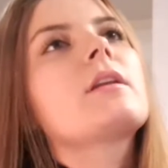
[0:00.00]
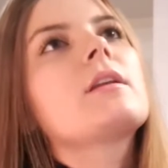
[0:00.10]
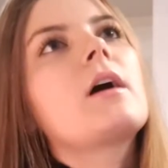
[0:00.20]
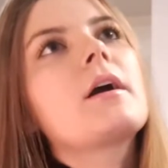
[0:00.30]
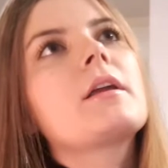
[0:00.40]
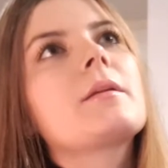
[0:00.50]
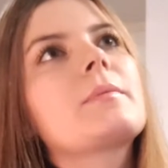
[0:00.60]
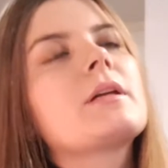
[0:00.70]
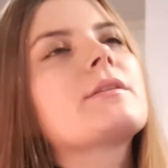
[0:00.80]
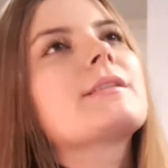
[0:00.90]
9
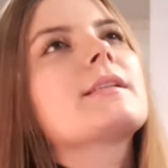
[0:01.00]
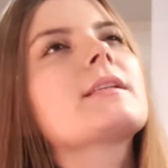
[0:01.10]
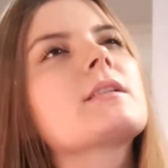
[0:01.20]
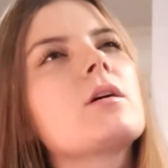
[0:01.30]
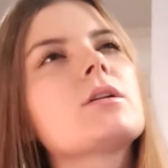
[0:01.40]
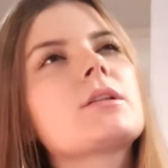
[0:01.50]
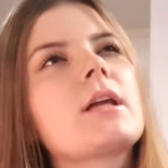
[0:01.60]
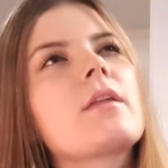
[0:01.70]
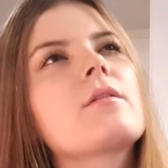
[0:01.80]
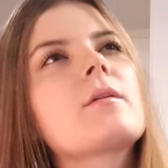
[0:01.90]
piercings
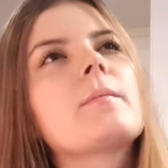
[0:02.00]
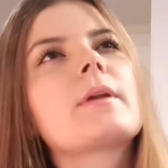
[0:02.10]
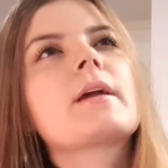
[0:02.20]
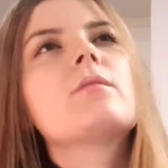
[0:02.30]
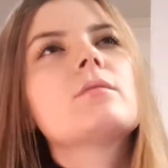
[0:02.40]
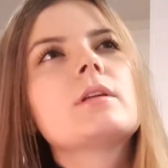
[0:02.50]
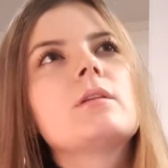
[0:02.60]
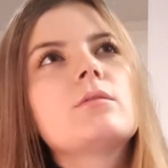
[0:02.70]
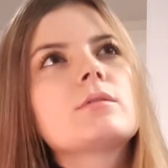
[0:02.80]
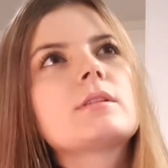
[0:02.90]
altogether, but I only
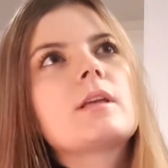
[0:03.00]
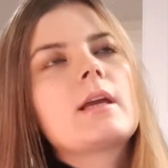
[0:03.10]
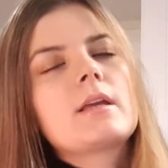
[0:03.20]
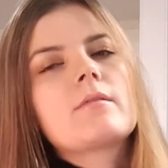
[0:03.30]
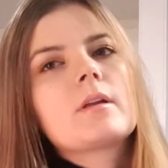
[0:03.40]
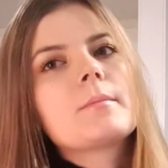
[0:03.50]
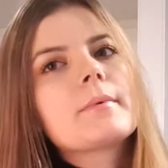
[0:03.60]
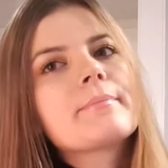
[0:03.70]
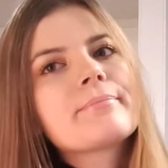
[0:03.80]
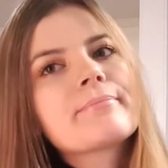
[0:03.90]
use 8 of them.